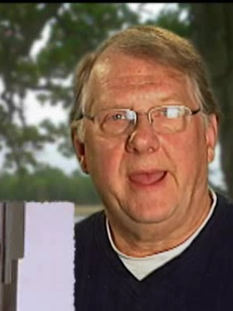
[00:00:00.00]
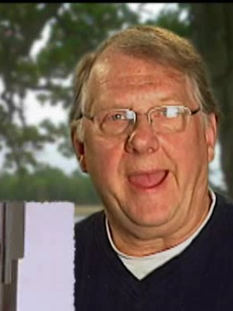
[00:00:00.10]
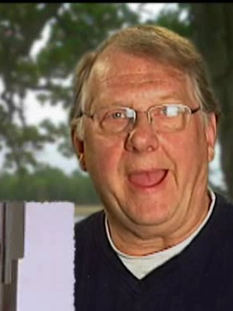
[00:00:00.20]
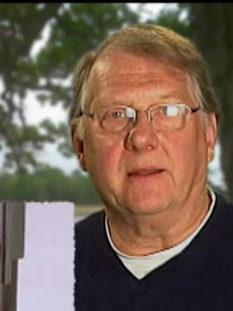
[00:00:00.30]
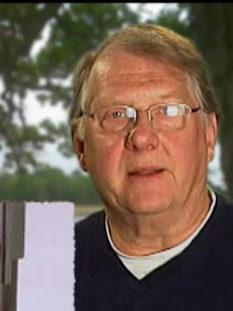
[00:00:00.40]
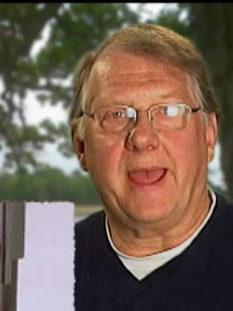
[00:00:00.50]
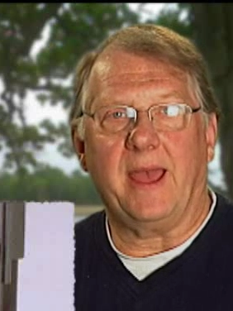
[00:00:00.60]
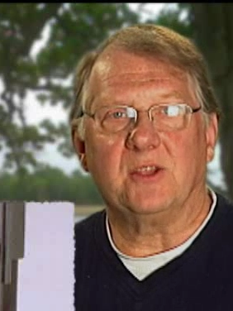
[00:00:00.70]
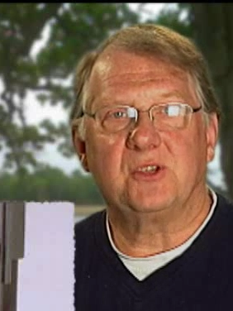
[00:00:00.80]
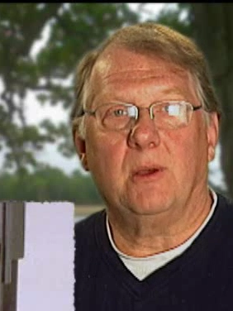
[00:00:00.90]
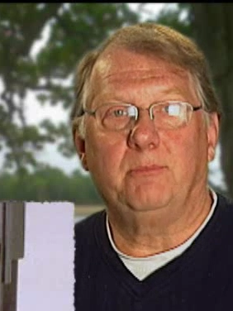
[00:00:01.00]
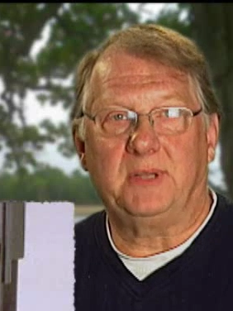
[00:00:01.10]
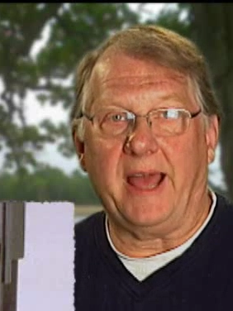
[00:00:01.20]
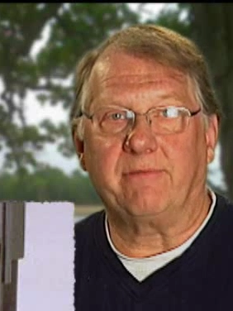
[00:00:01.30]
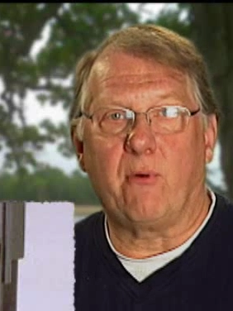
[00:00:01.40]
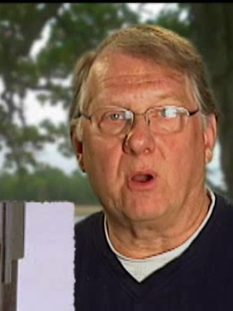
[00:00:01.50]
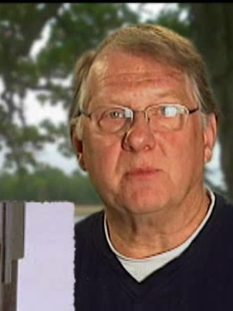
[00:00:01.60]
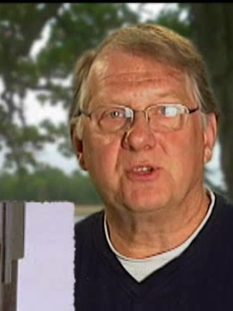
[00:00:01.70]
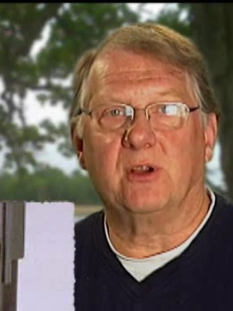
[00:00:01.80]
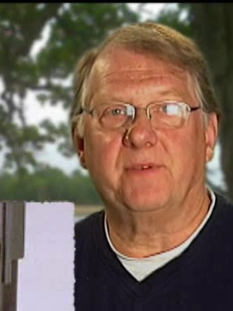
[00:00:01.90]
And it has platform
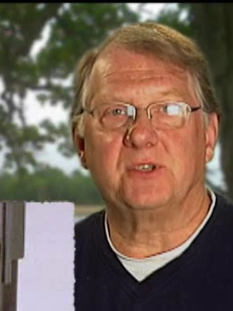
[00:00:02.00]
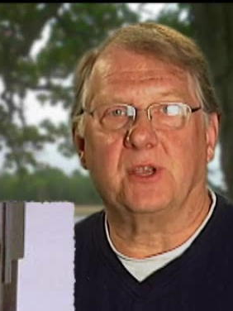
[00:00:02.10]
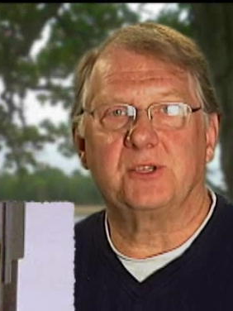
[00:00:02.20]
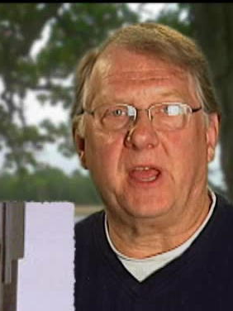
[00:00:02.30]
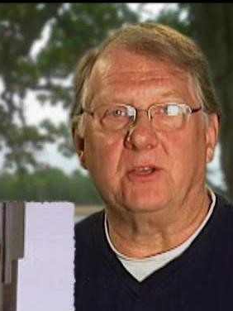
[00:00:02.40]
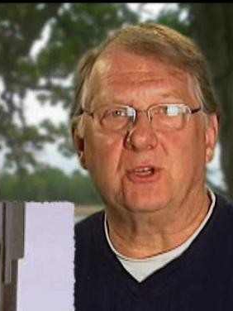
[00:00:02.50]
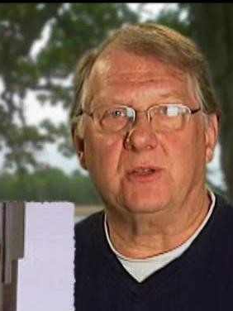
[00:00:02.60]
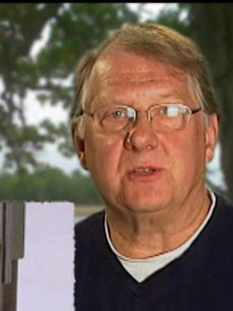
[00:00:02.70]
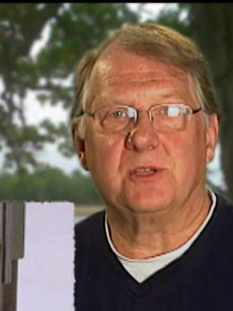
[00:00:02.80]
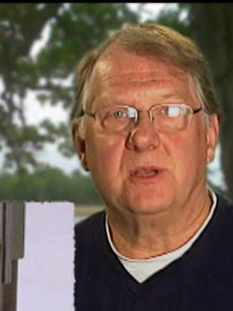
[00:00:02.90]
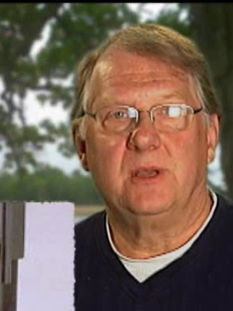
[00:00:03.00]
surface extensions.